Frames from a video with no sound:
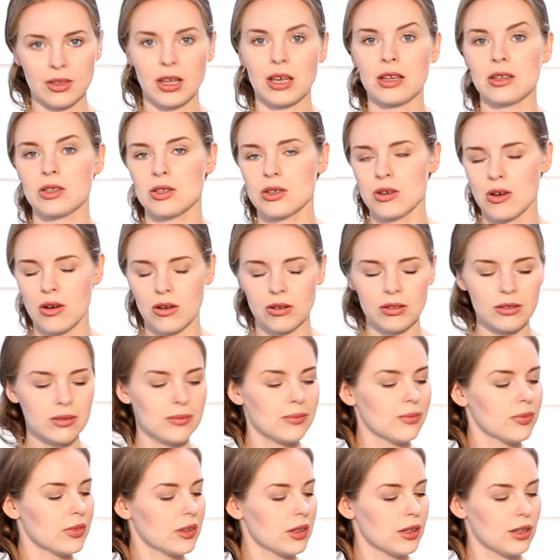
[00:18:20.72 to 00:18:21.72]
And so on.
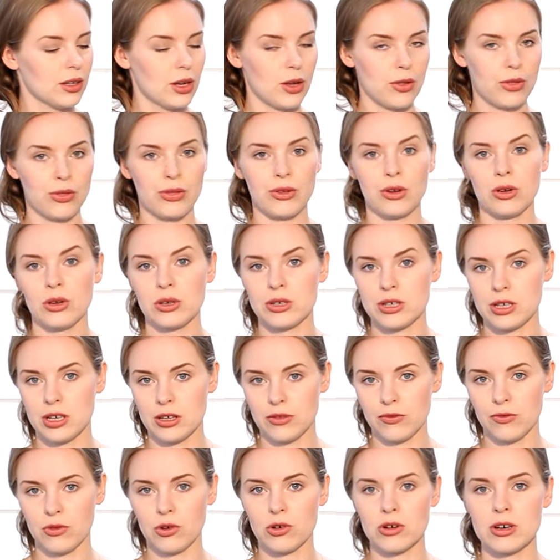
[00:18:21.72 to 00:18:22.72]
Third
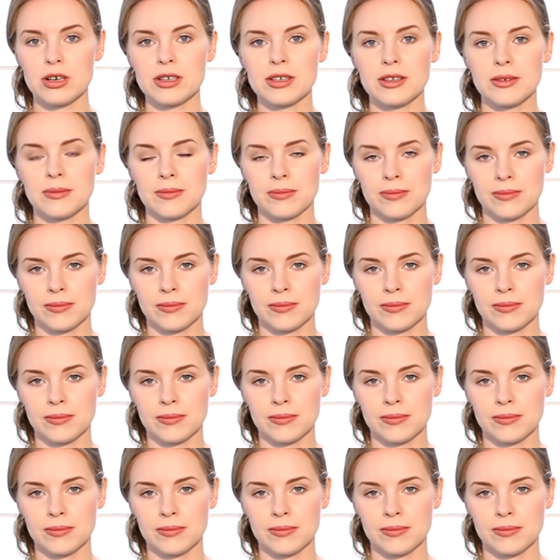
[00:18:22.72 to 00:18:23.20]
and fourth.